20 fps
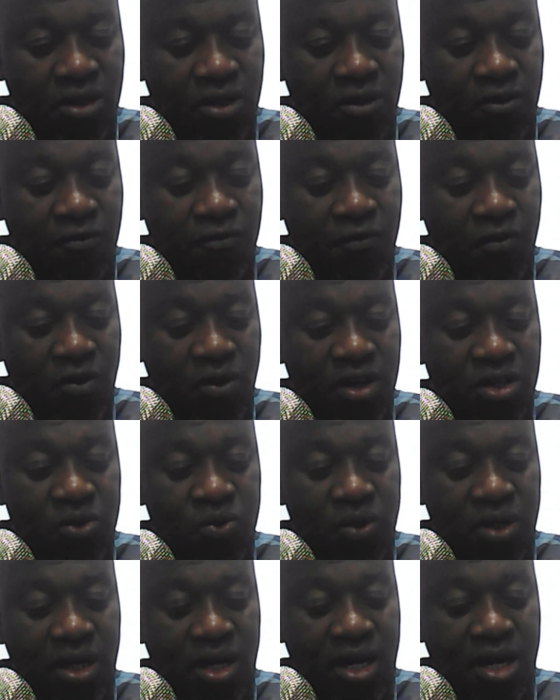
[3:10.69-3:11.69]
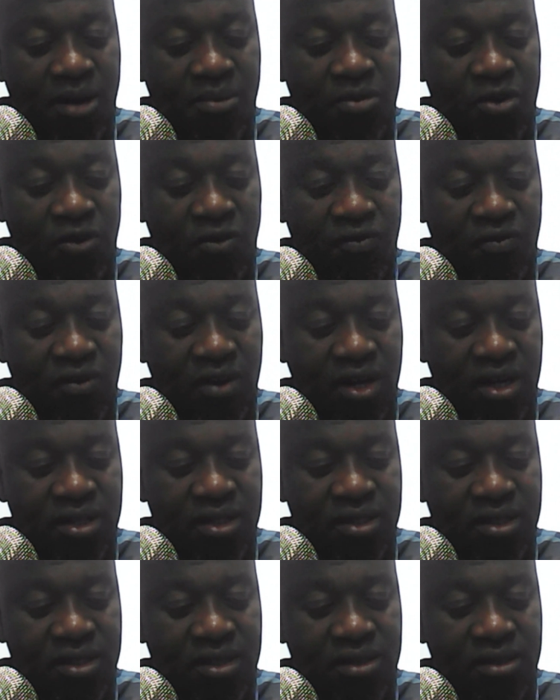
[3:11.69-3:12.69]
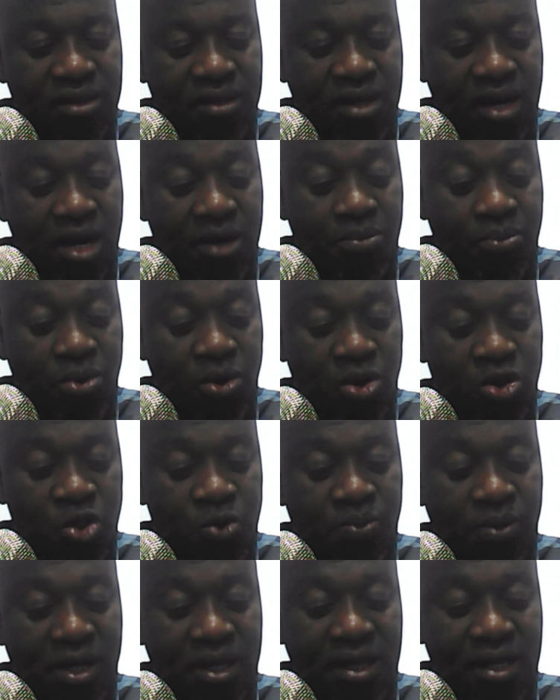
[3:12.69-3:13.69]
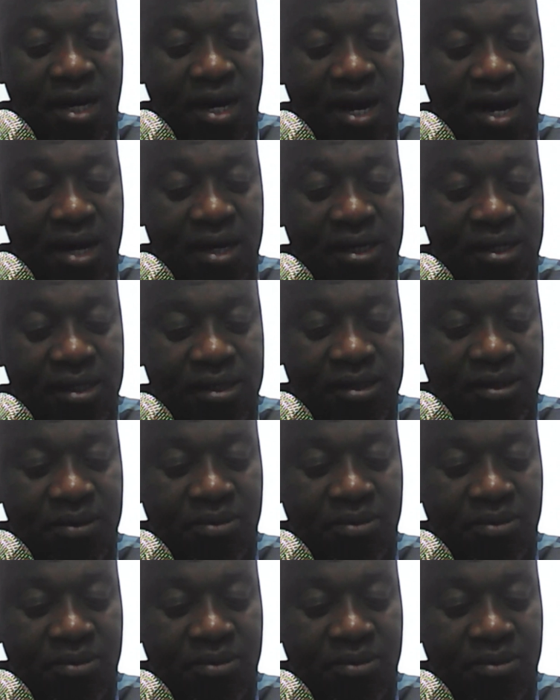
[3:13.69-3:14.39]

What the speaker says: Forward to the coming of Christ and prosper in the land.